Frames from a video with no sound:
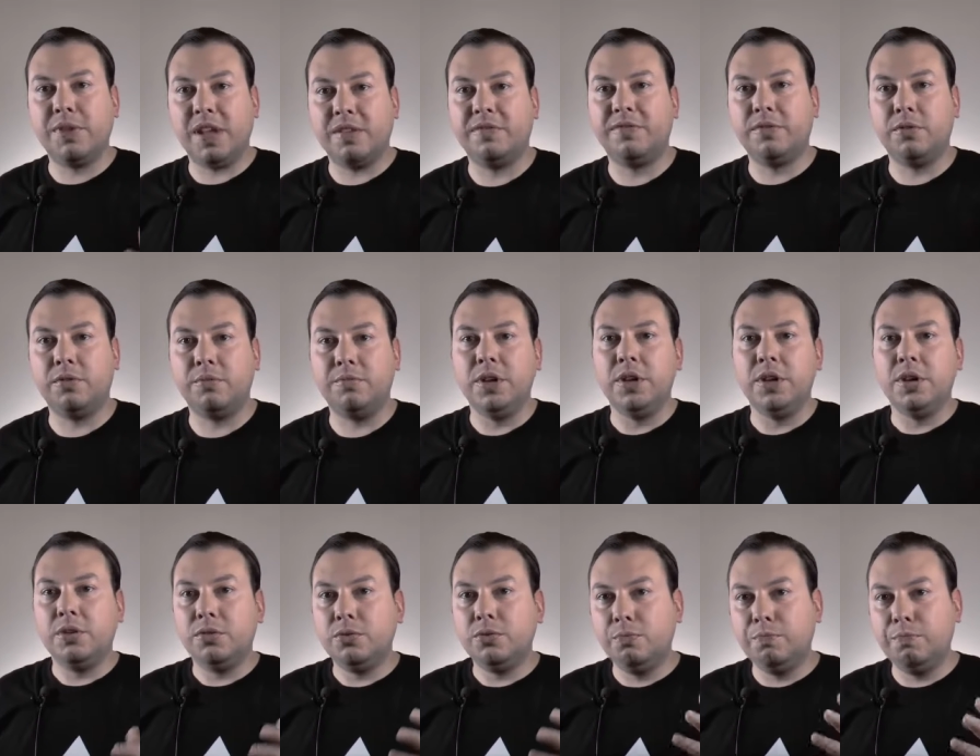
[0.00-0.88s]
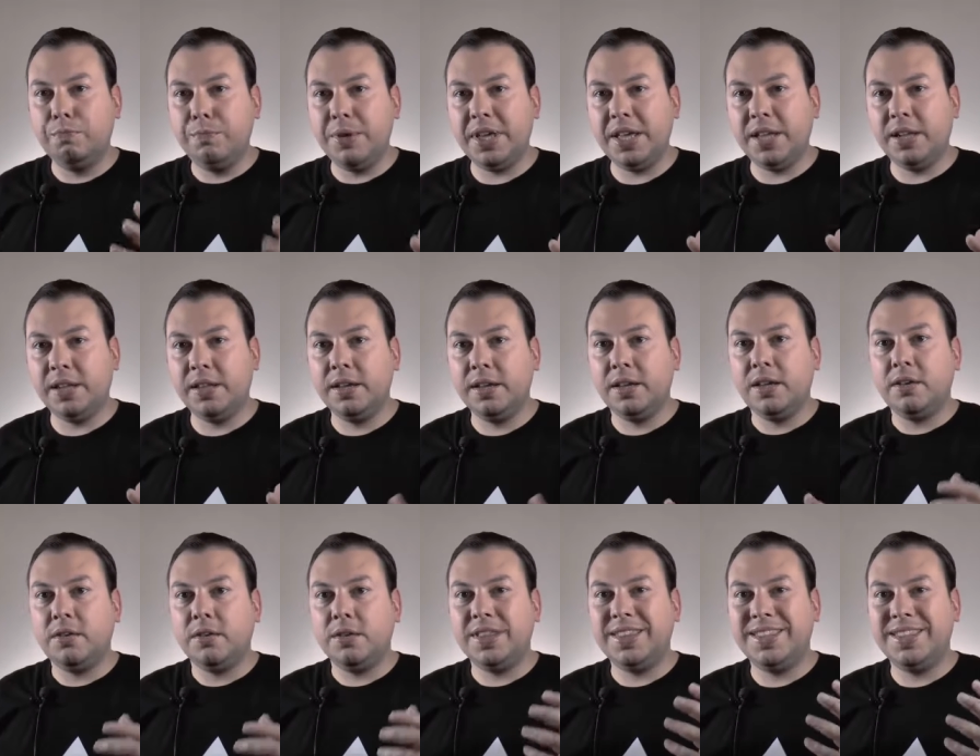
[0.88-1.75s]
platform to build,
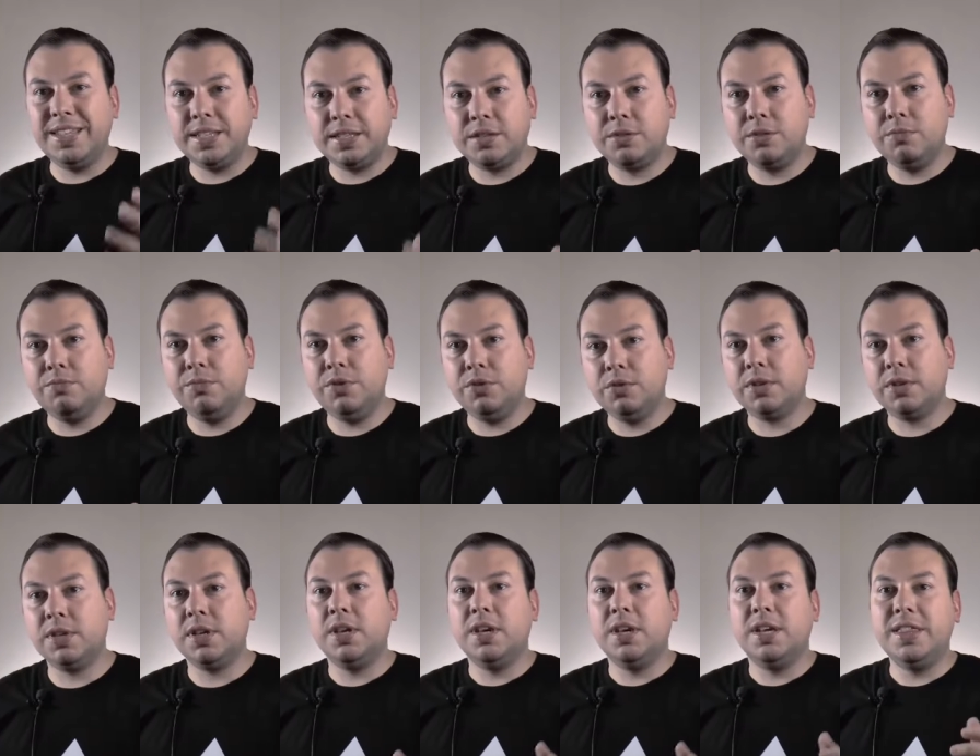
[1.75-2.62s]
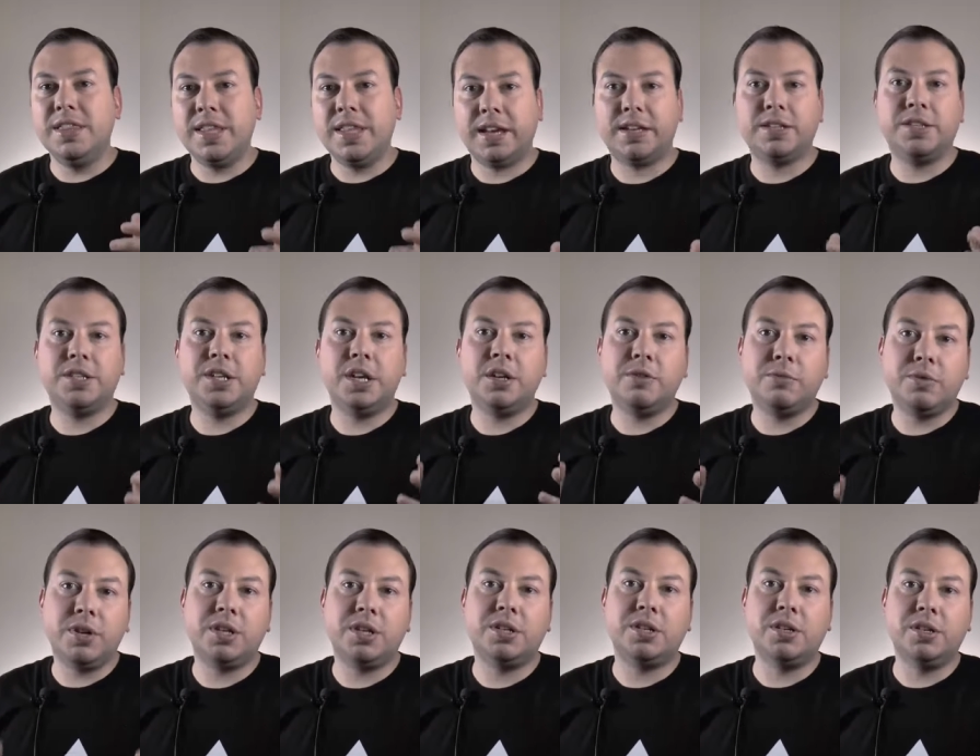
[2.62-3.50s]
distribute next
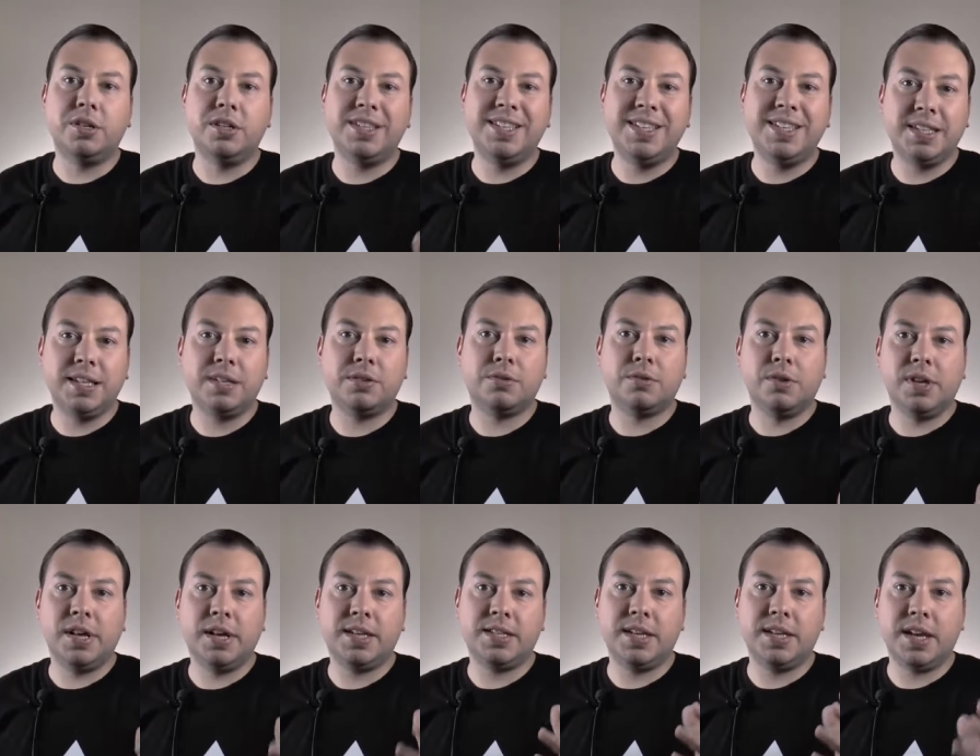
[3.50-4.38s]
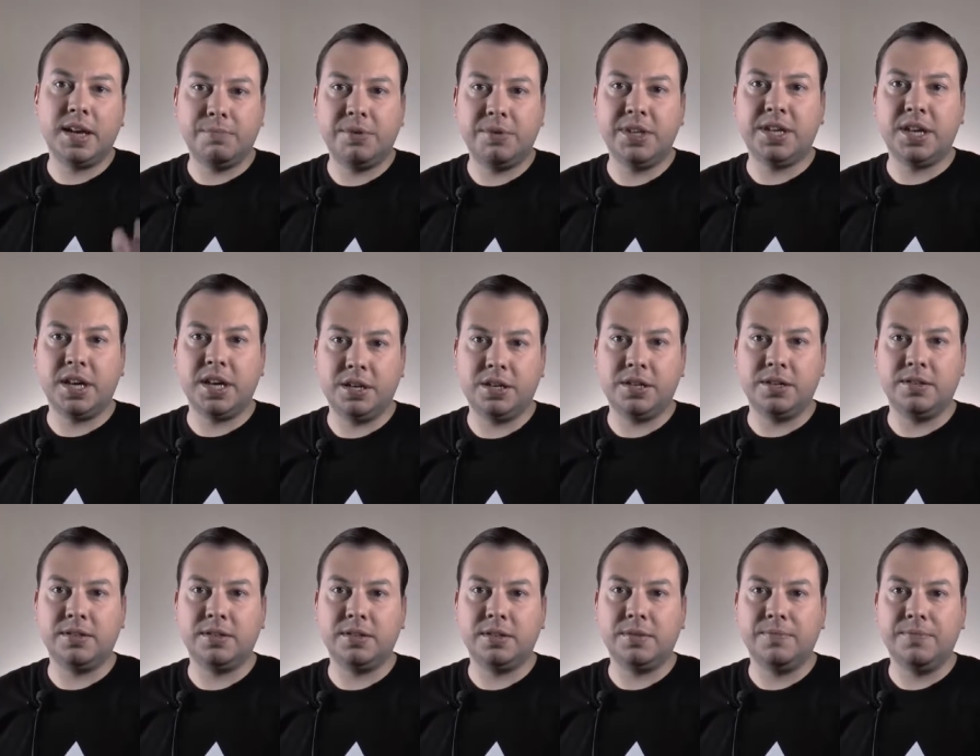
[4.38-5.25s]
generation decentralized
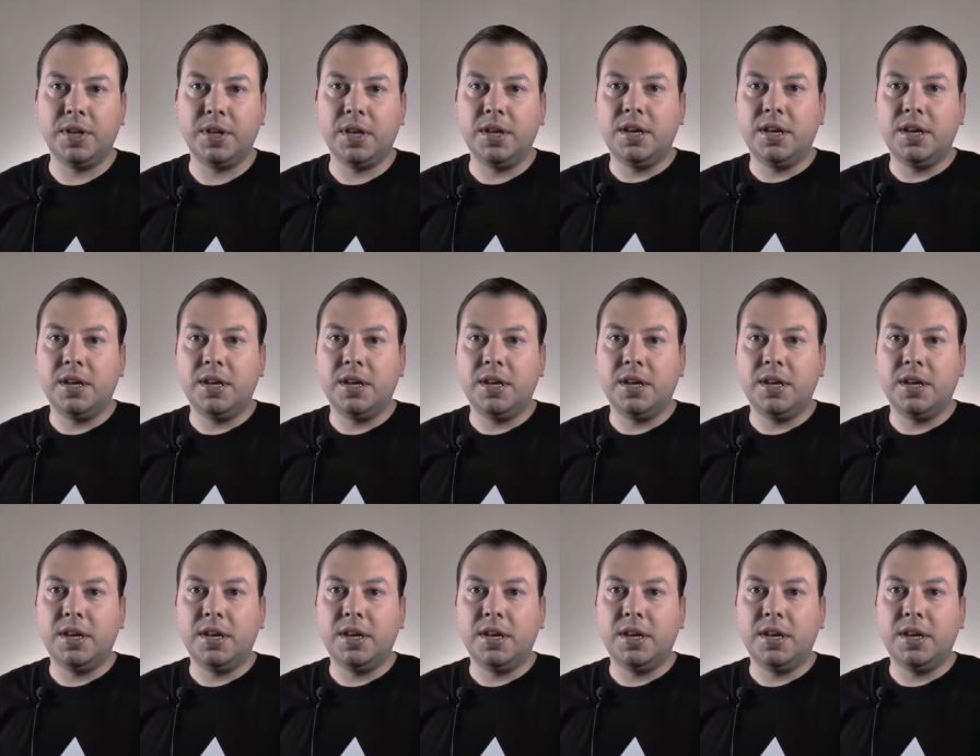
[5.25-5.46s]
applications.